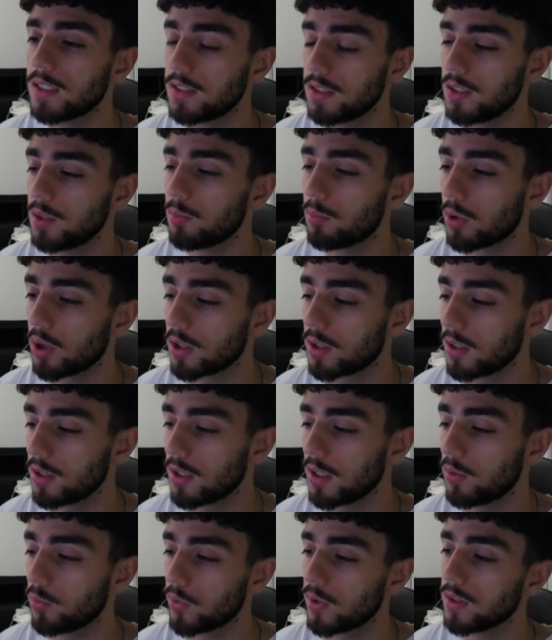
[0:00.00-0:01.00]
is in the
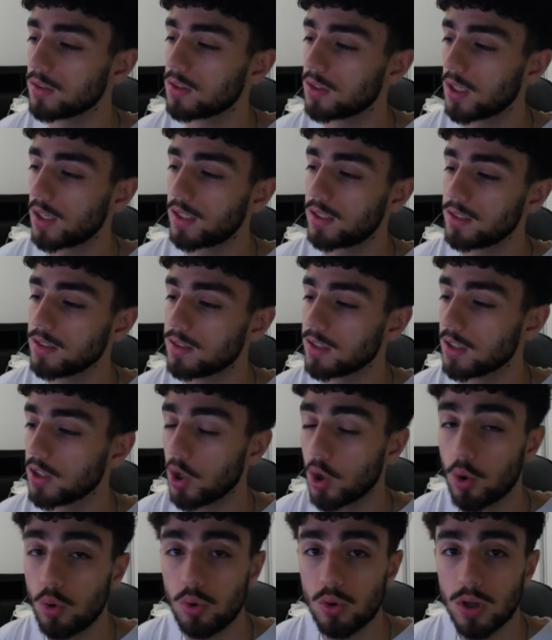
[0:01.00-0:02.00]
market and where it's likely to
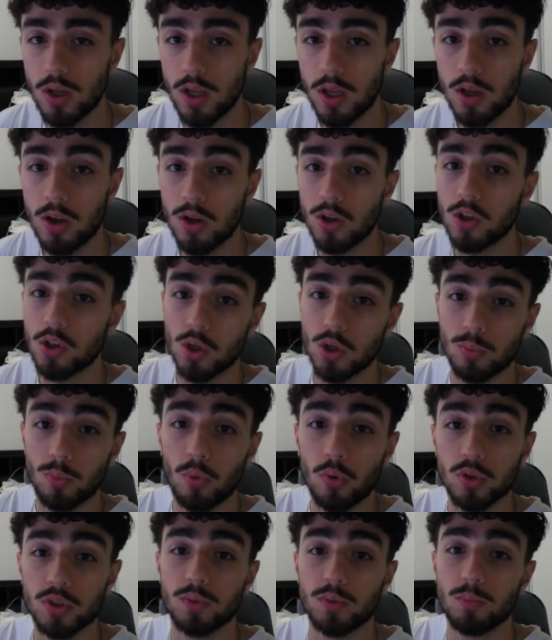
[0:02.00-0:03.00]
go, you're
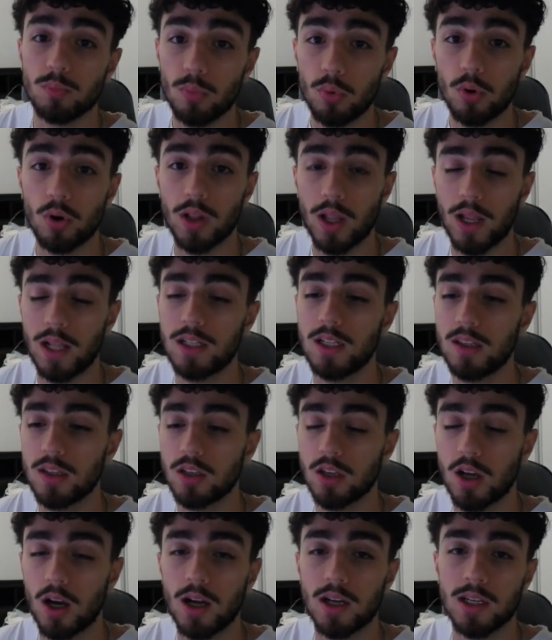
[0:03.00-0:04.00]
more likely
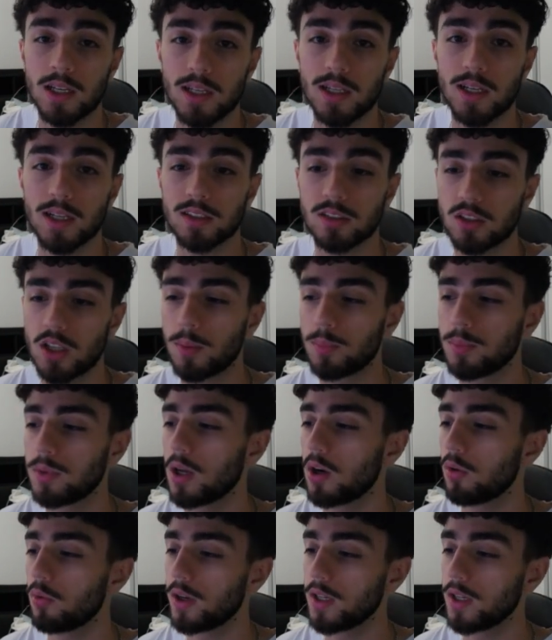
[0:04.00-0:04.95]
than not going to get stopped out,